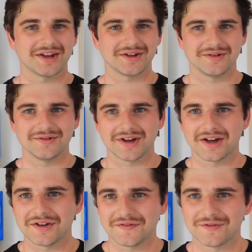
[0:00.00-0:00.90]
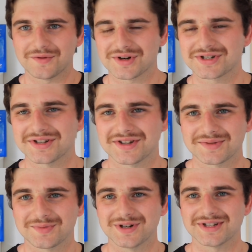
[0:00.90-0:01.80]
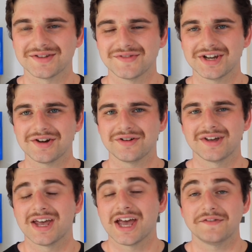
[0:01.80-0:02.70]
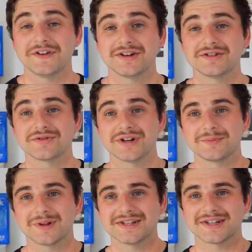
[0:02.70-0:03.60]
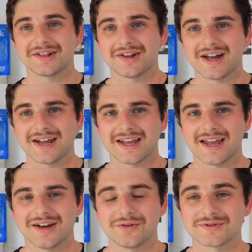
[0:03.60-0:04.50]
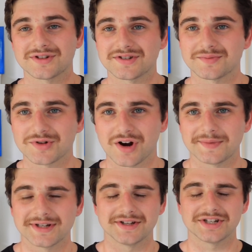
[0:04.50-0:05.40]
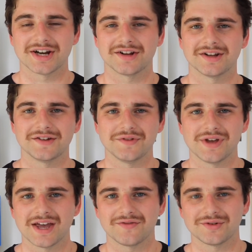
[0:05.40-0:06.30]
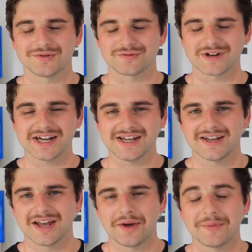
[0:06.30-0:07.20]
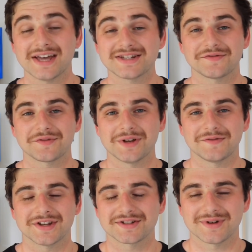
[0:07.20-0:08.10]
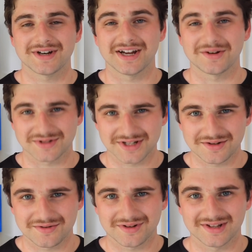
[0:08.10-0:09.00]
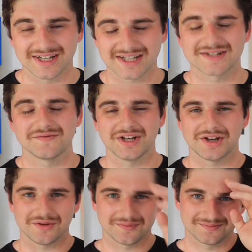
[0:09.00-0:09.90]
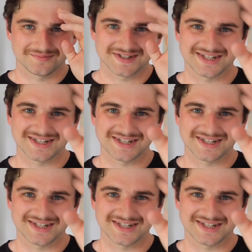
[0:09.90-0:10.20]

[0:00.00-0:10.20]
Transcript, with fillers: and thank you if you've watched to this point in the video. If you did enjoy it, please hit like and also subscribe to the channel if you haven't already. But that's it for me for this one, and I'll see you in the next video.